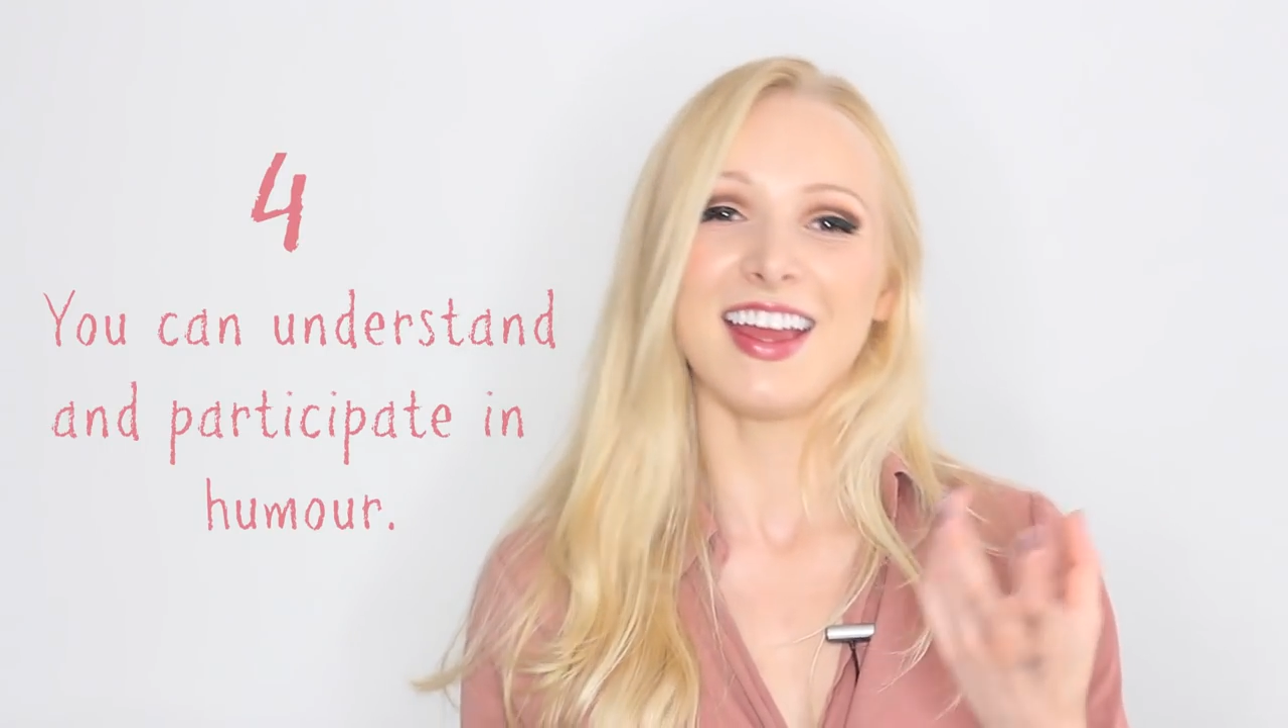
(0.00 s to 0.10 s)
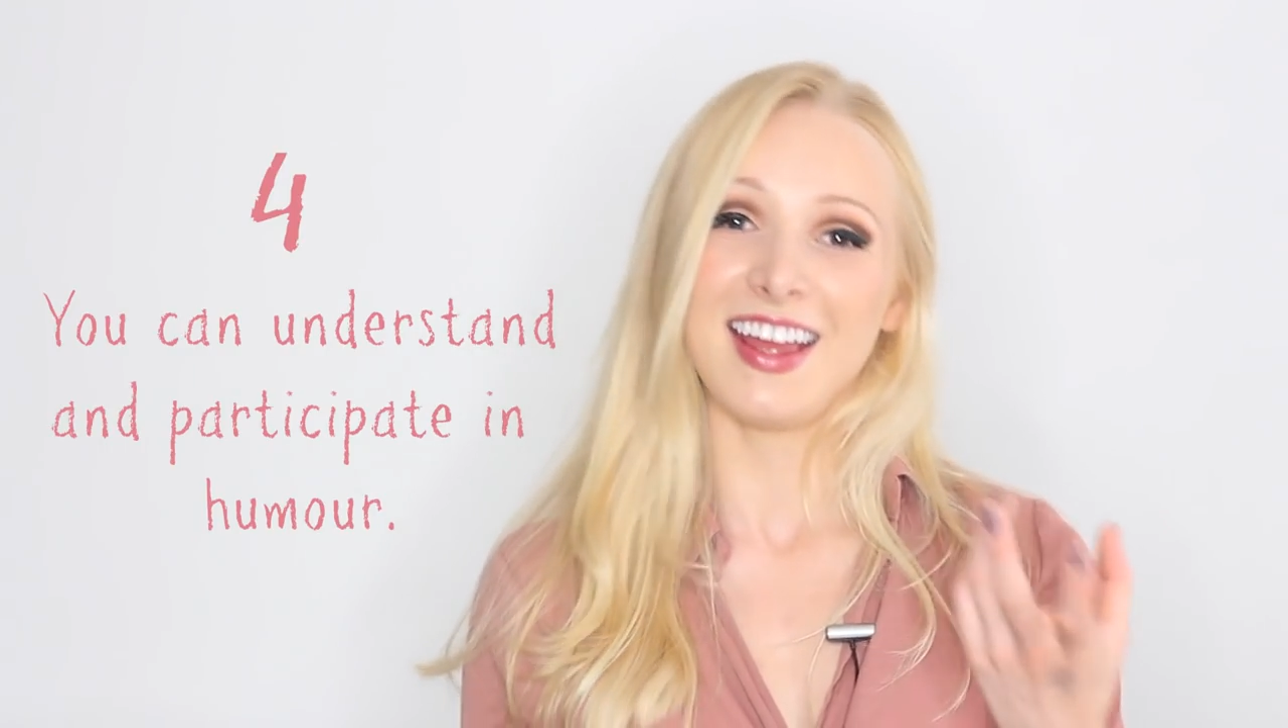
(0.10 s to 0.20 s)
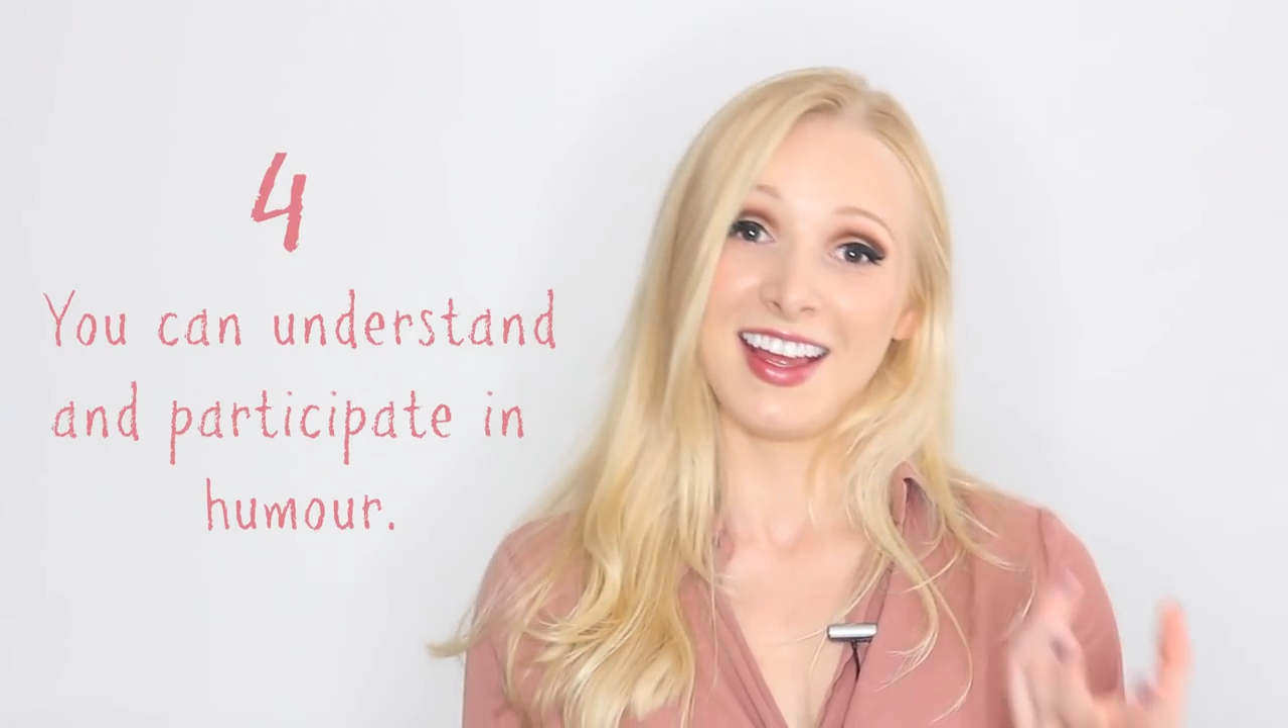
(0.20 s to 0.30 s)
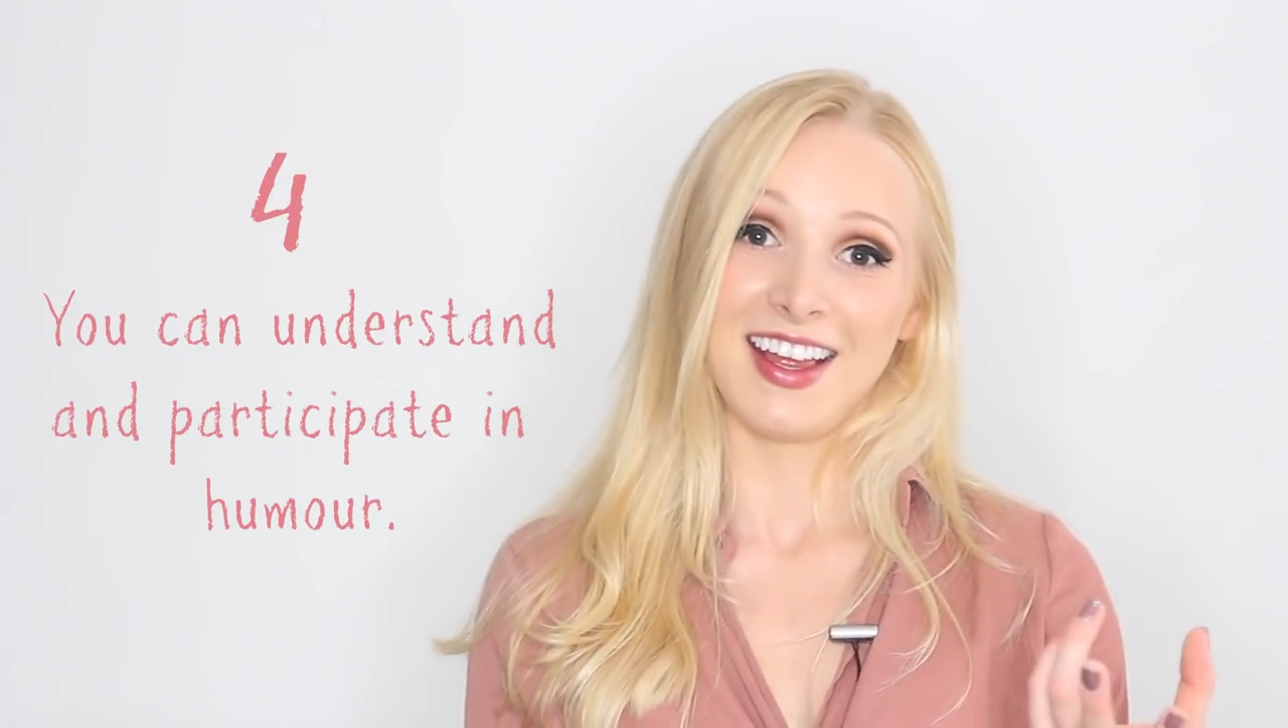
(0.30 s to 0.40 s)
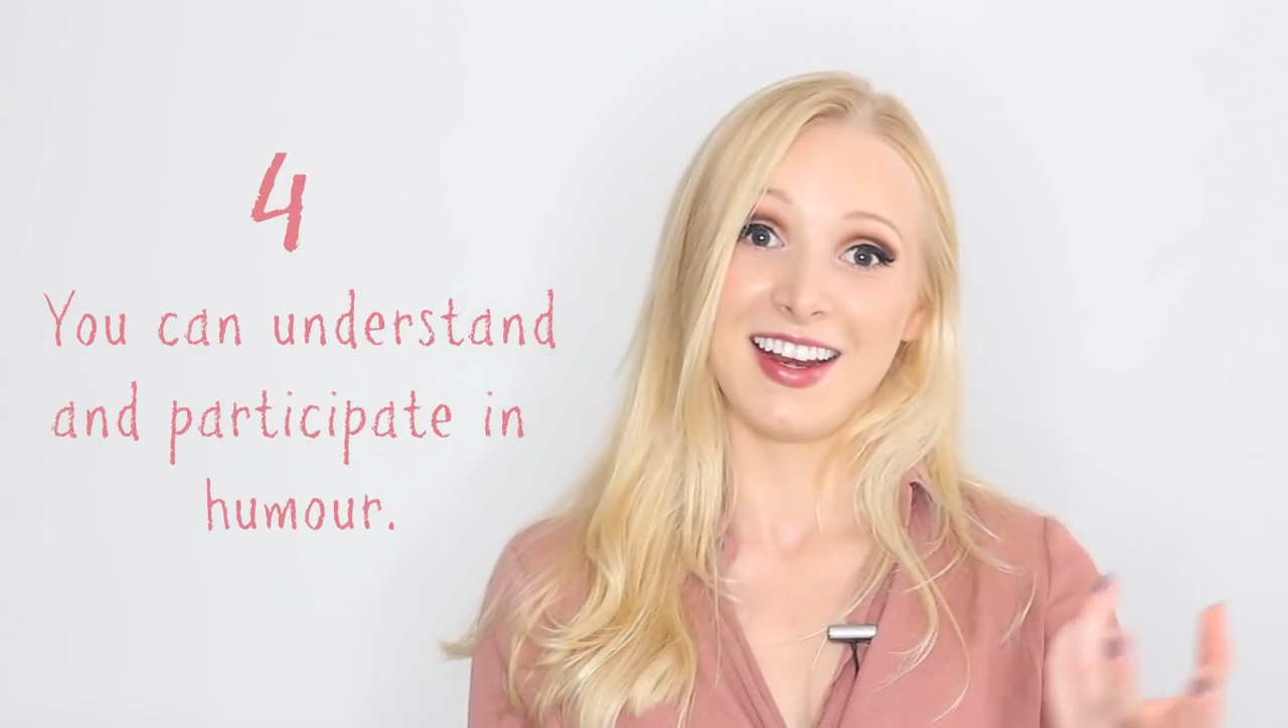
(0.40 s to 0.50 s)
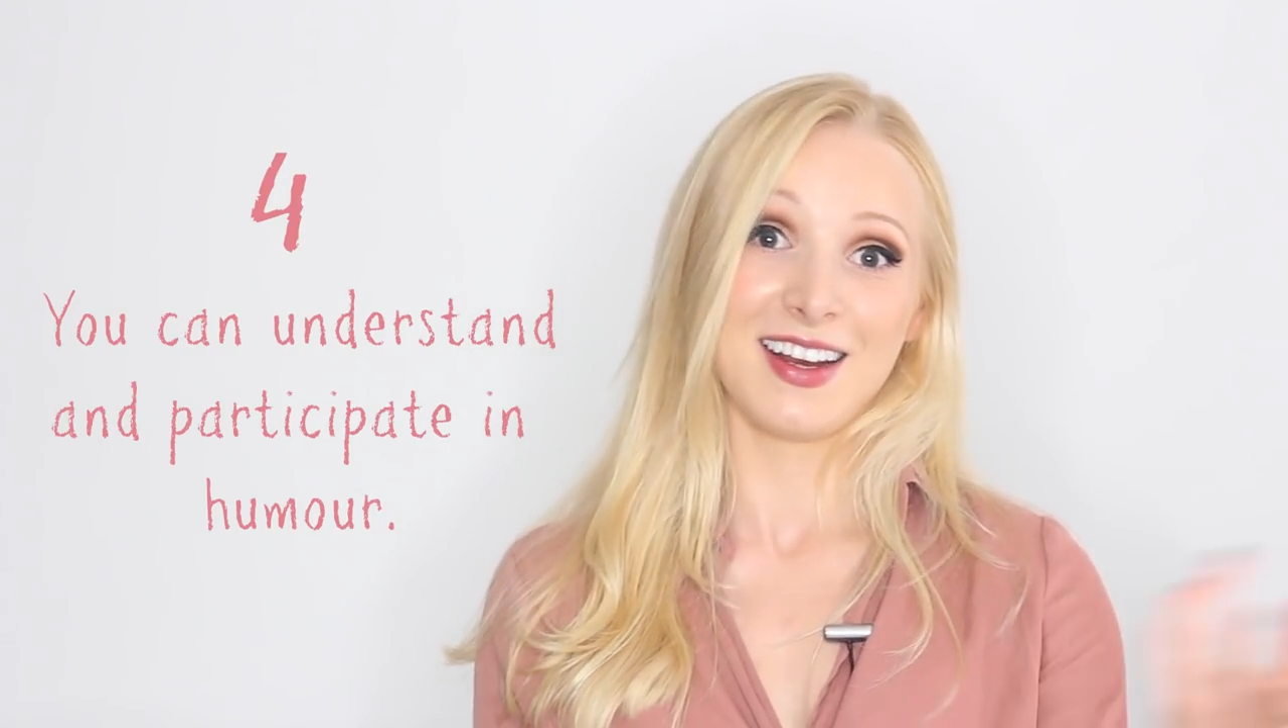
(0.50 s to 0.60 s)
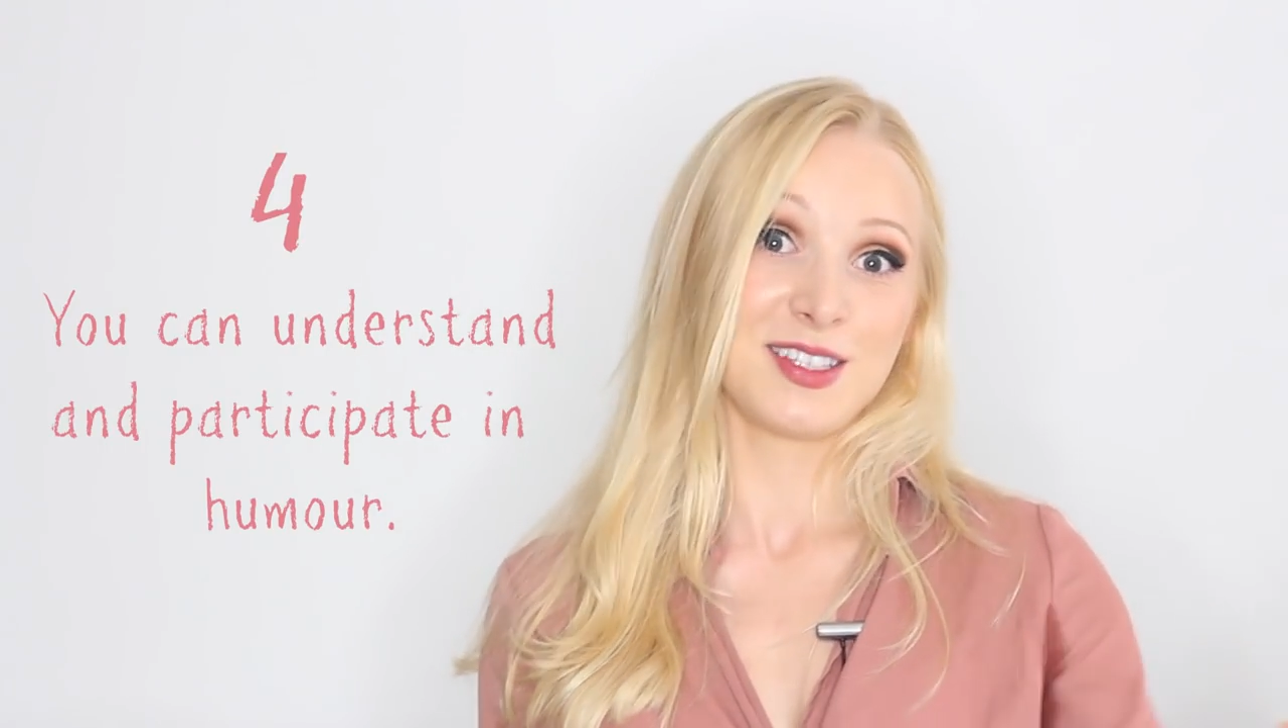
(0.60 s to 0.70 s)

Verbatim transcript: in